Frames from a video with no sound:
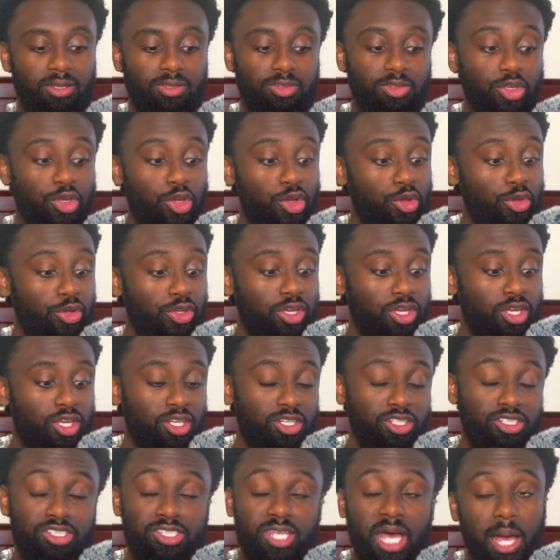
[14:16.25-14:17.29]
Dude,
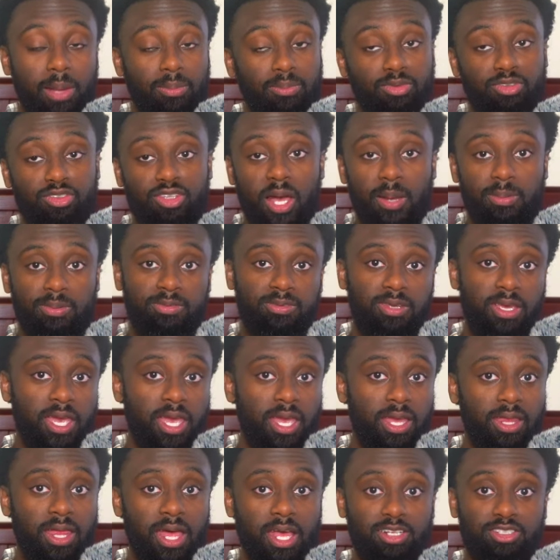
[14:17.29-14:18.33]
stop
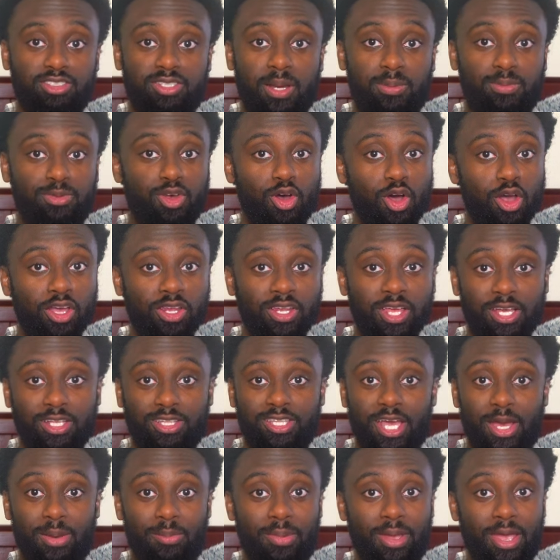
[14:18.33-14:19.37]
saying that. Stop talking like
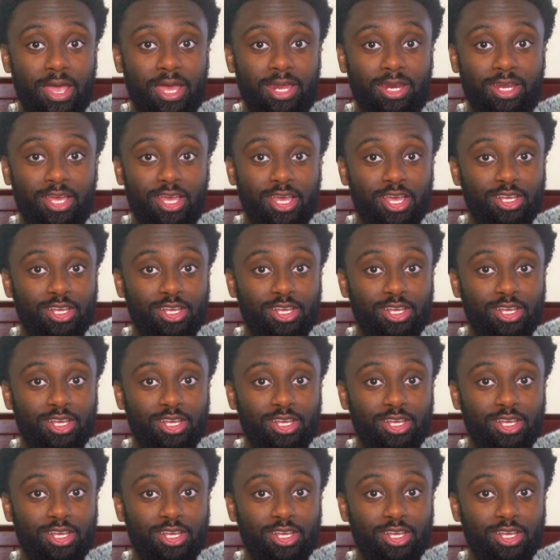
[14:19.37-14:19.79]
that, man.